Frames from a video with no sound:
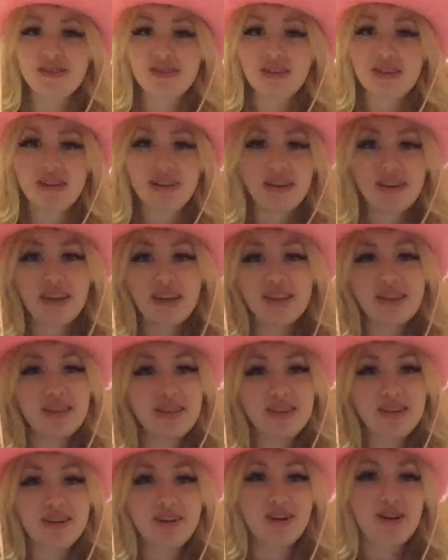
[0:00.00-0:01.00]
to like,
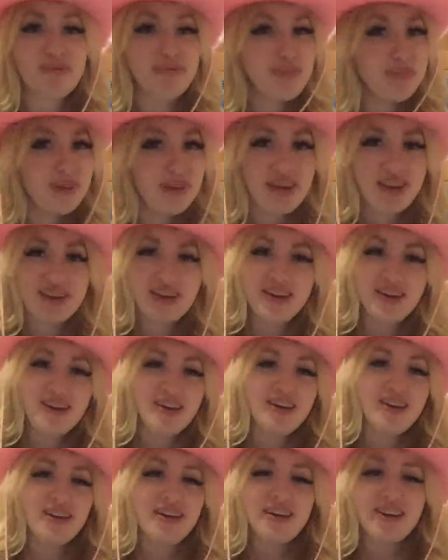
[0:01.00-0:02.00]
you know.
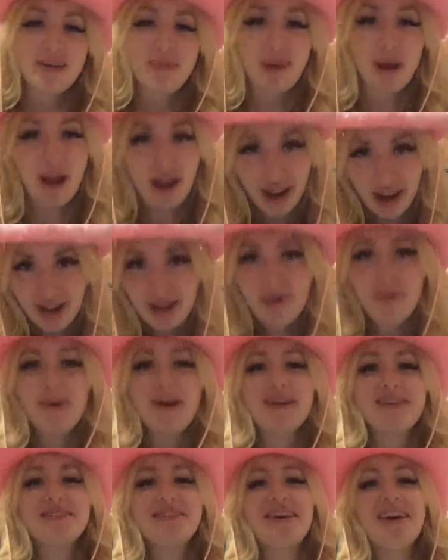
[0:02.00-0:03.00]
But
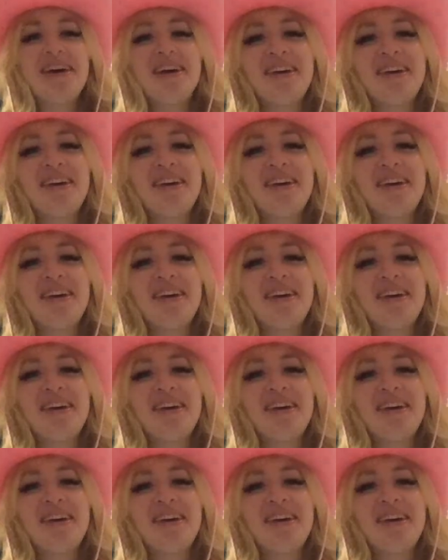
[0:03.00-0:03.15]
anyways,